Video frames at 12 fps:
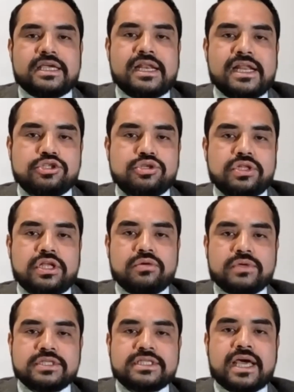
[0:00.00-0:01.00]
We
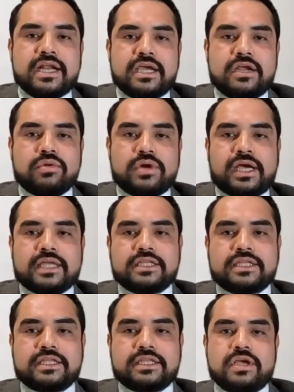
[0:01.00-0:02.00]
received another one.
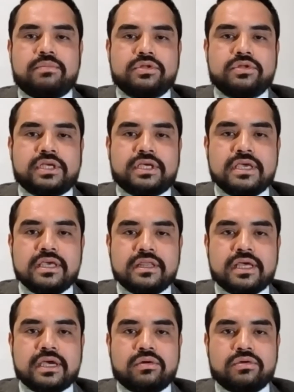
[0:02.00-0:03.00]
The fact of
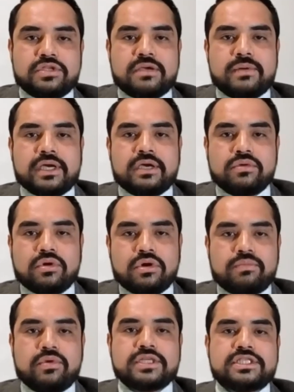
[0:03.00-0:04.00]
not being in a
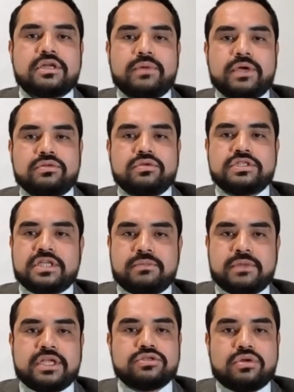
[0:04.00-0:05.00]
protected
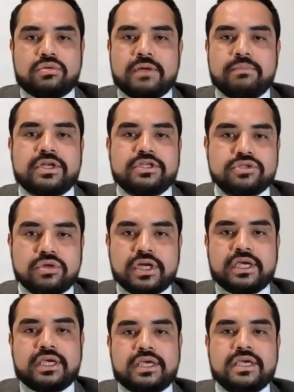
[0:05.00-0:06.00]
category entails
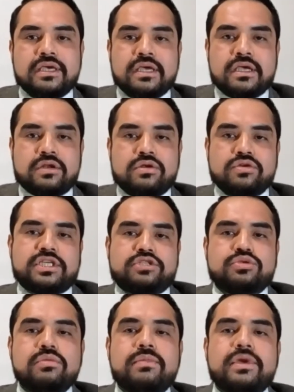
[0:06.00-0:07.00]
that you cannot be
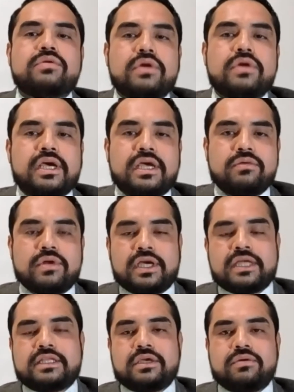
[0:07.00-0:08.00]
subject to
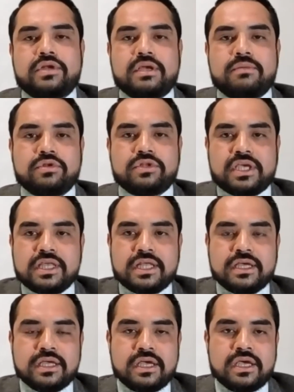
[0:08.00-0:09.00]
discrimination. A
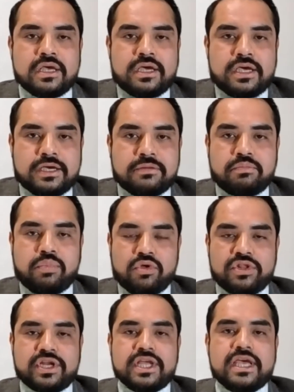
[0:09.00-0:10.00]
person who is not
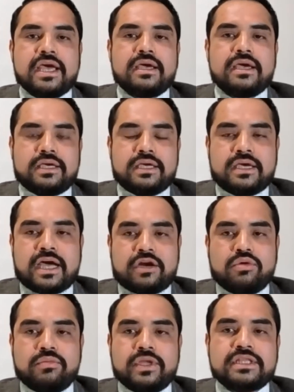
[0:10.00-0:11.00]
part of a
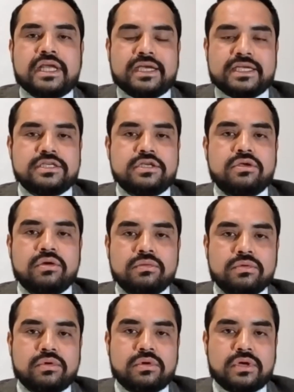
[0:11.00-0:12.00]
protected category
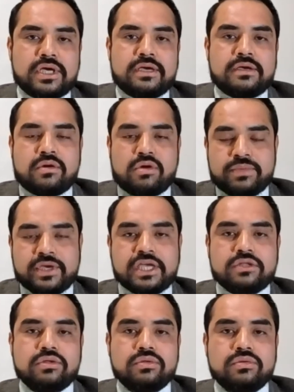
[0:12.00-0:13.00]
could argue
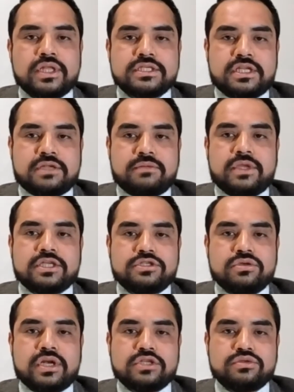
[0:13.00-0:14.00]
that he
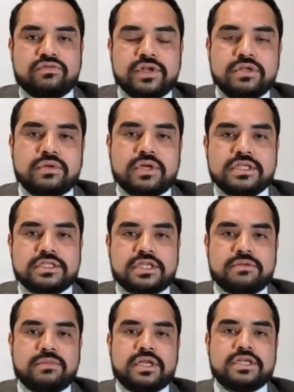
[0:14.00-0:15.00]
has been
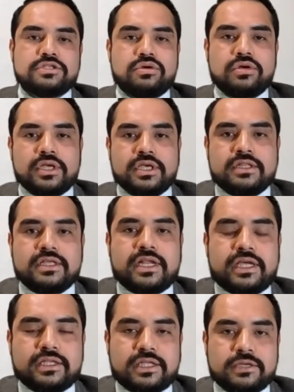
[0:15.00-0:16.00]
subject to
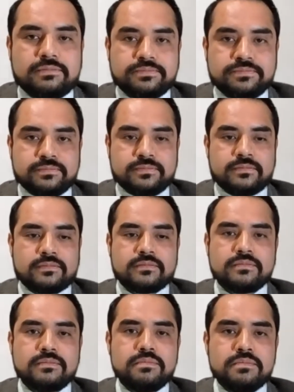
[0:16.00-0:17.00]
discrimination,
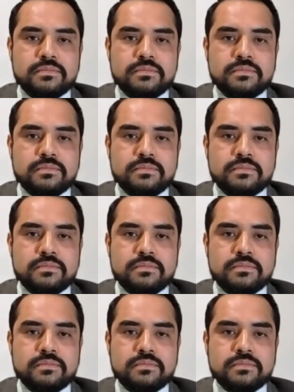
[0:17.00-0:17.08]
indirect